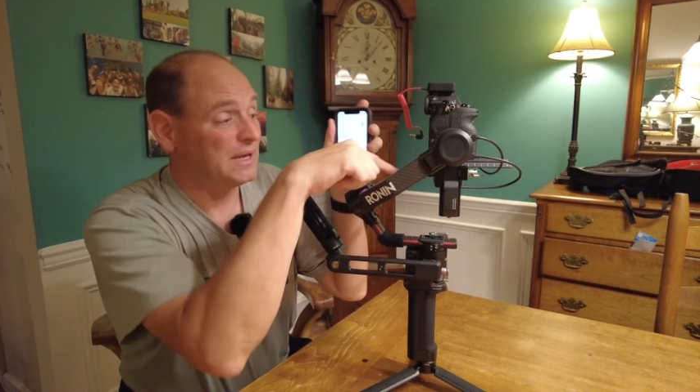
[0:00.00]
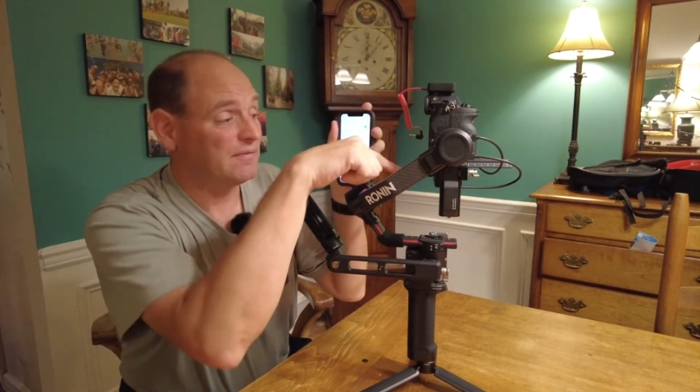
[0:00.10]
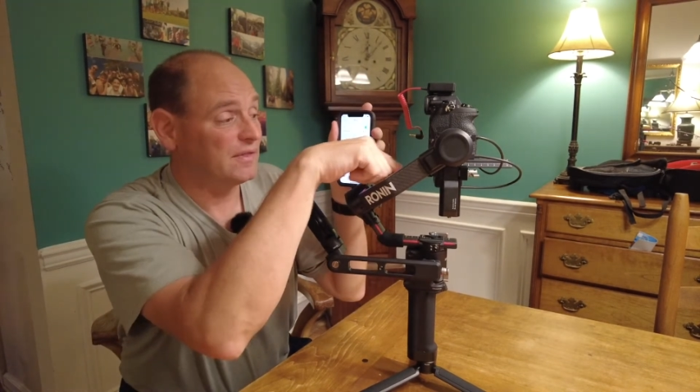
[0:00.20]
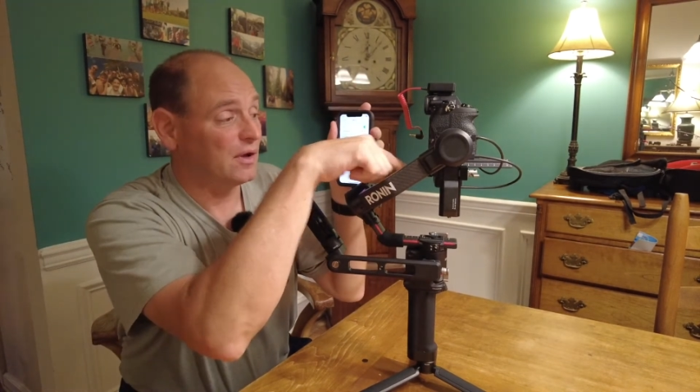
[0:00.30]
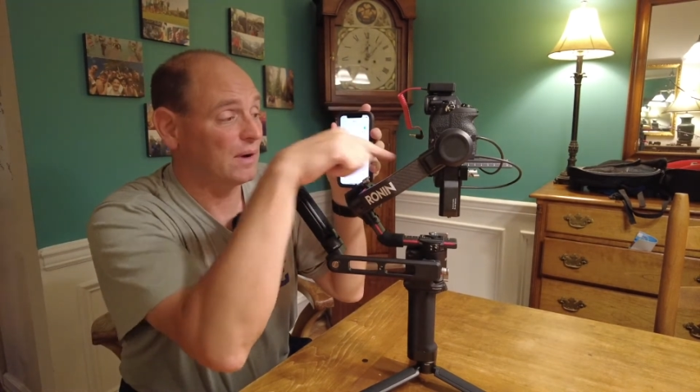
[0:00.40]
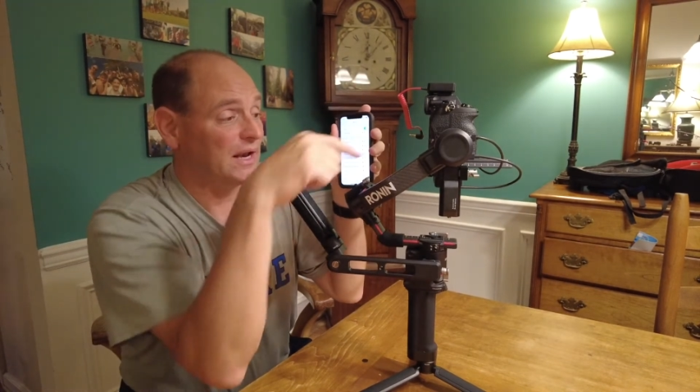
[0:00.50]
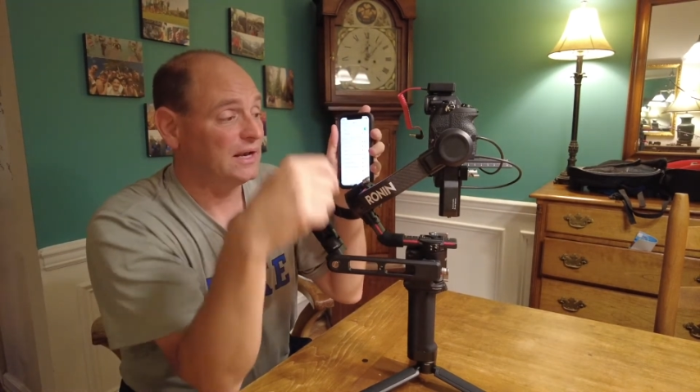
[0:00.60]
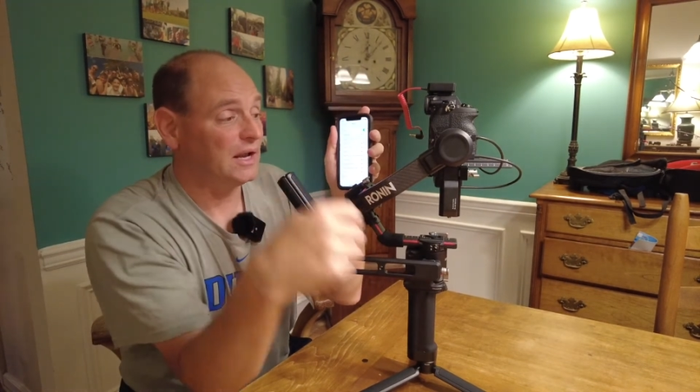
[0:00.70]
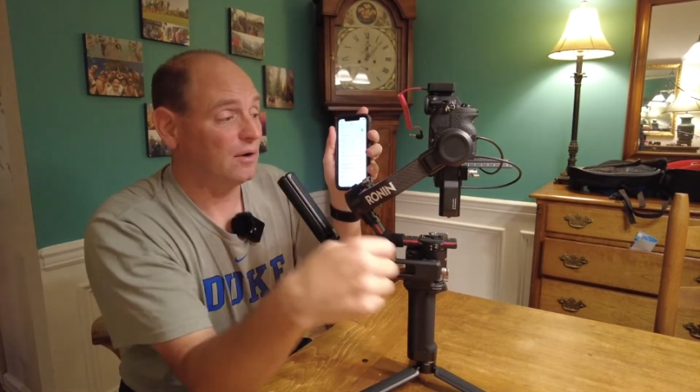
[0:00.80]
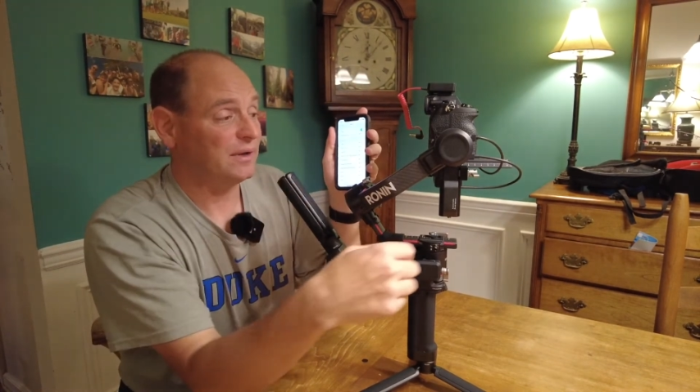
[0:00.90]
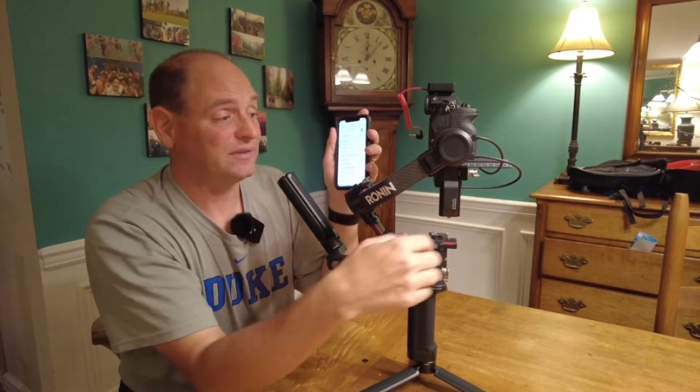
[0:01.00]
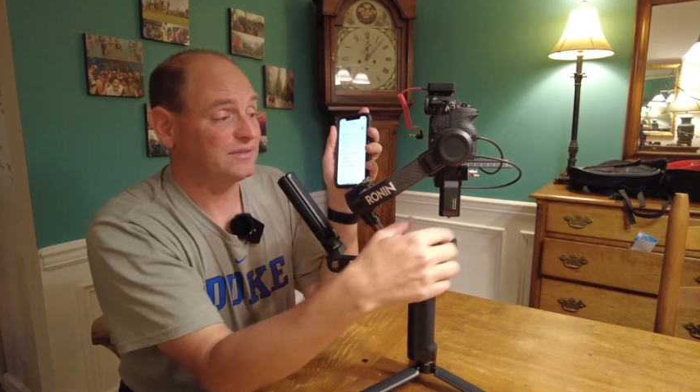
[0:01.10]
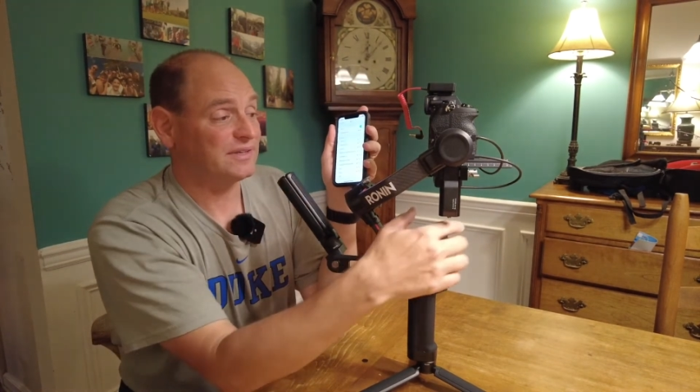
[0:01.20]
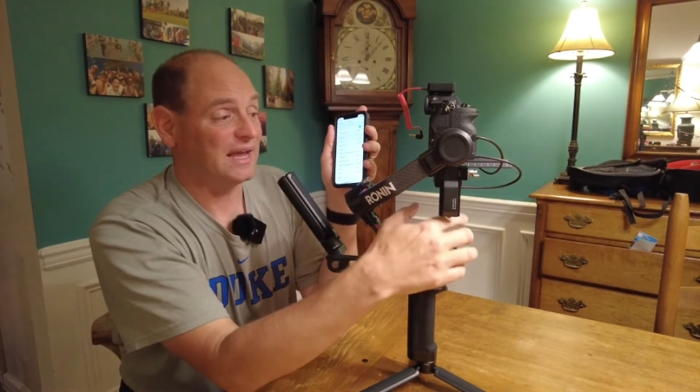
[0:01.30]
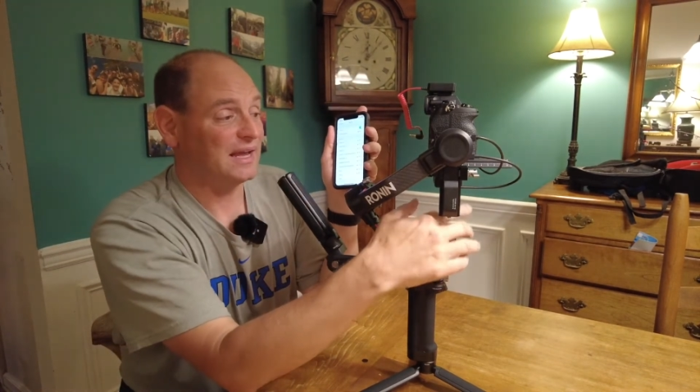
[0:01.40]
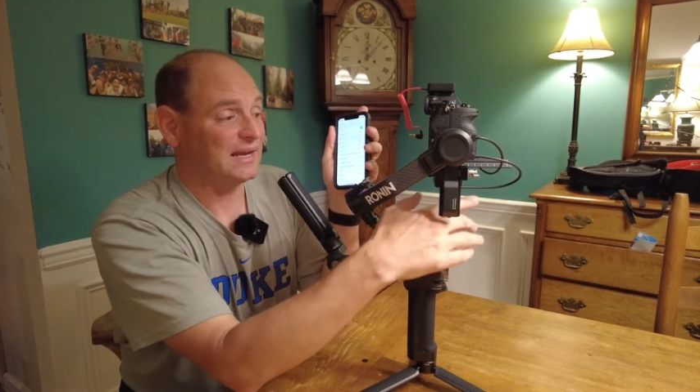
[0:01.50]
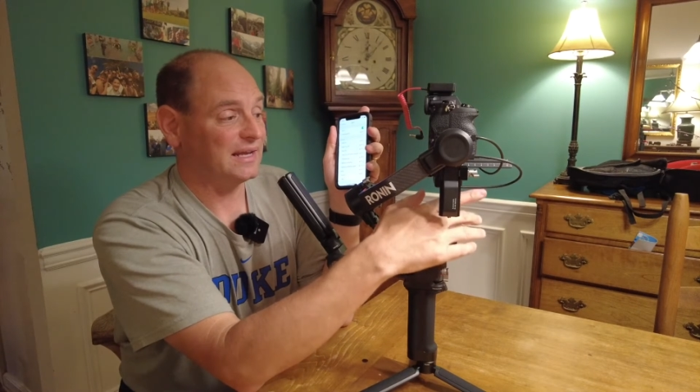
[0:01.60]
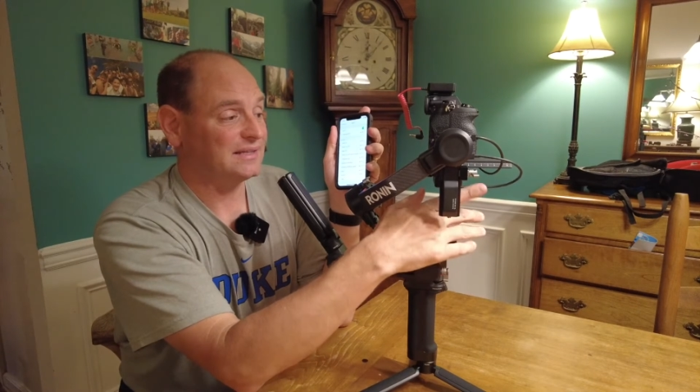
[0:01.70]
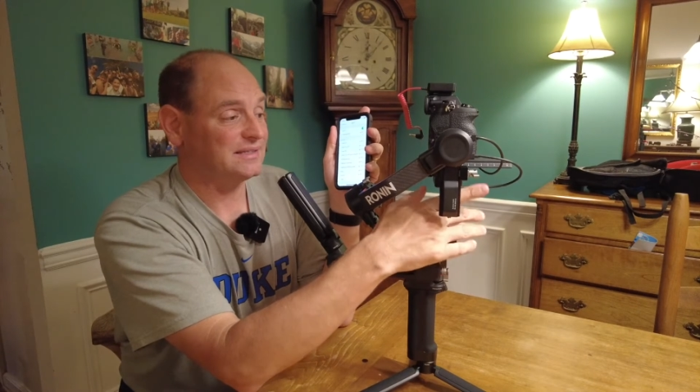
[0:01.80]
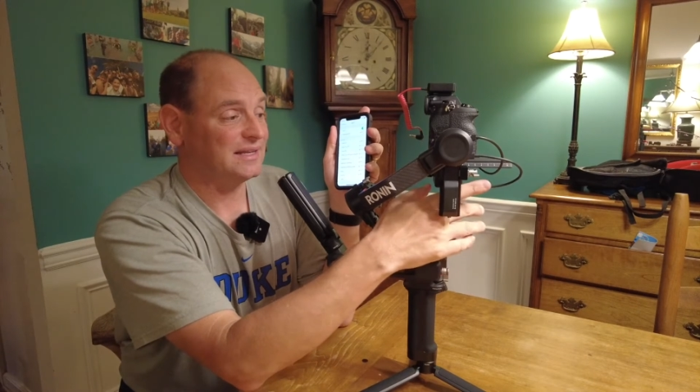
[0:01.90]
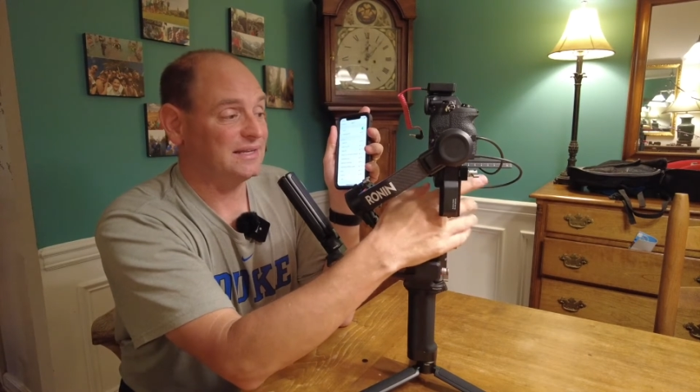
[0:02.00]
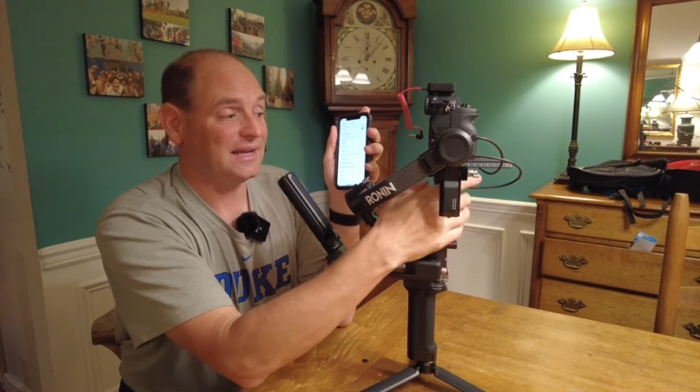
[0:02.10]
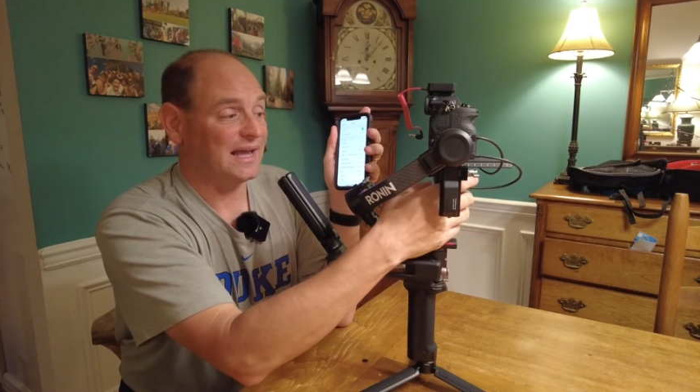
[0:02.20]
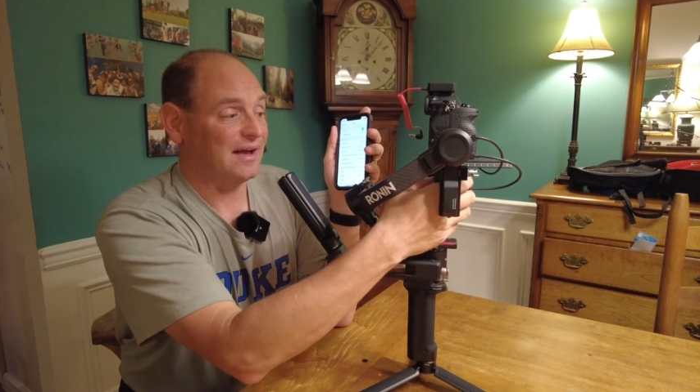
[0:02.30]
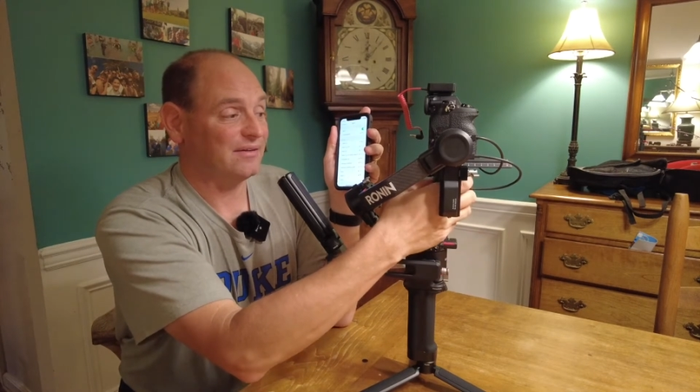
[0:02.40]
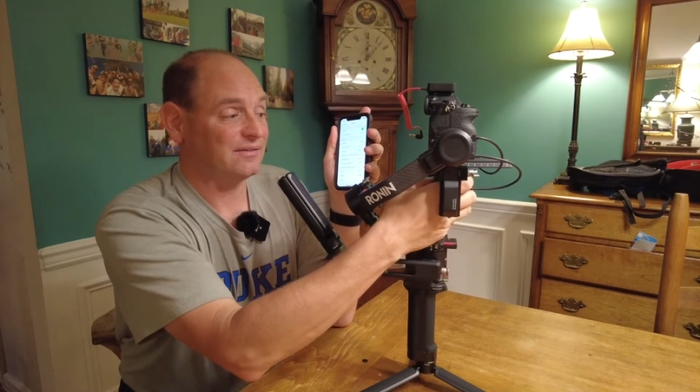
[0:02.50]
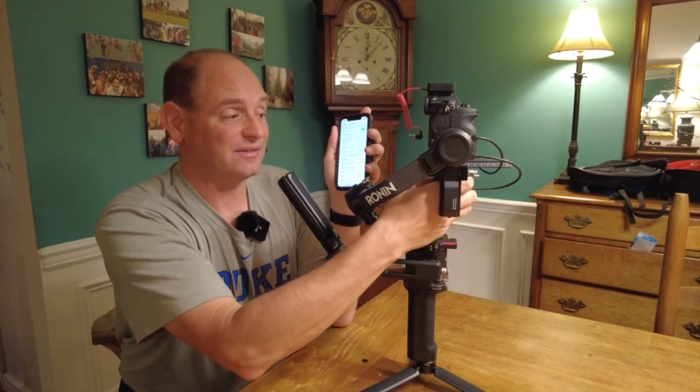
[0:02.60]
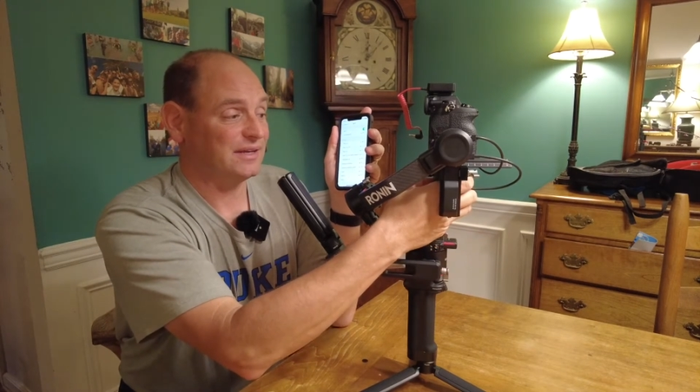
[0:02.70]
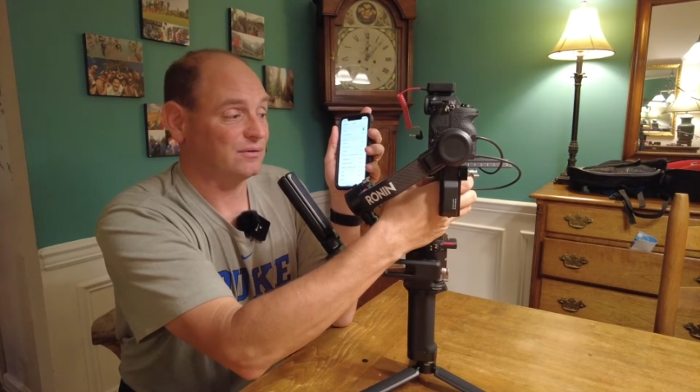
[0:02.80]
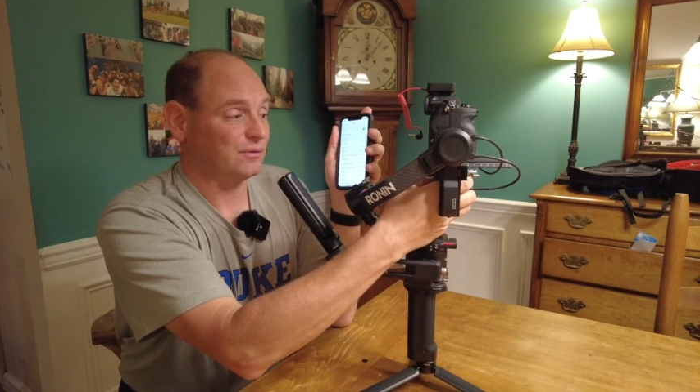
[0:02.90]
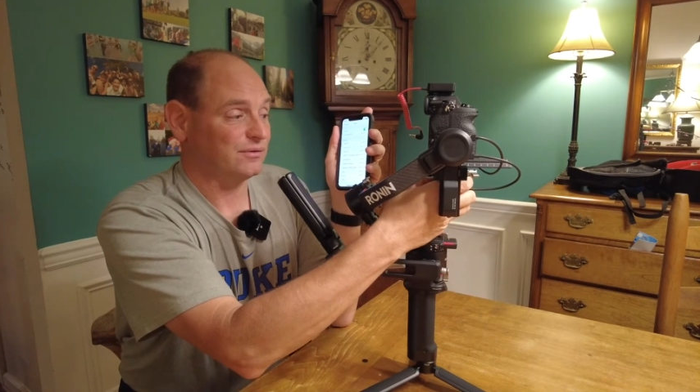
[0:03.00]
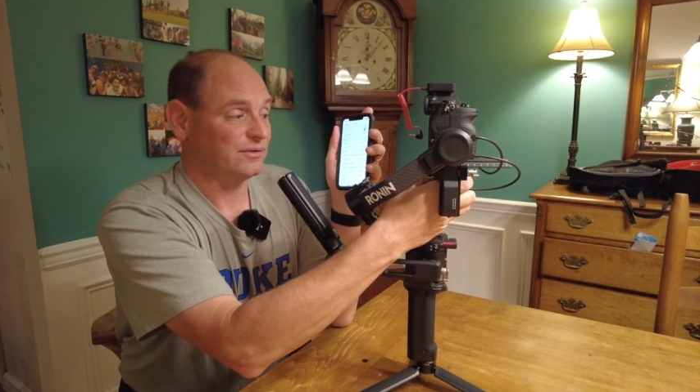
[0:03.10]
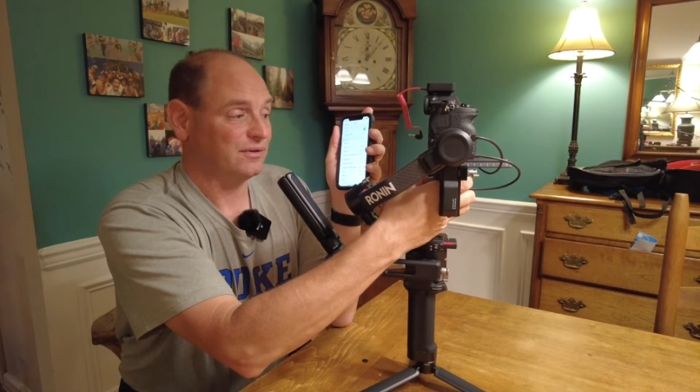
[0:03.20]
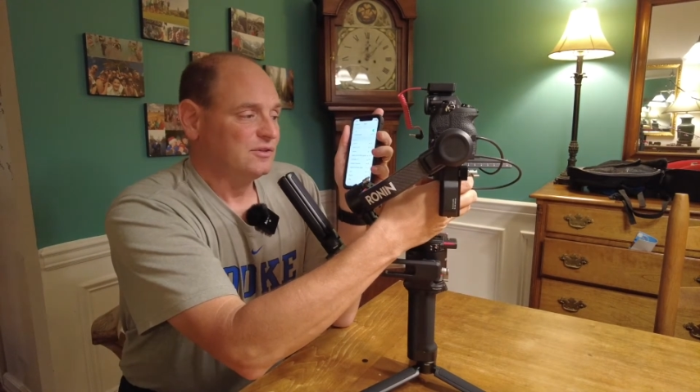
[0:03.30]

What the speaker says: even though I know it's scanning and sending out signals.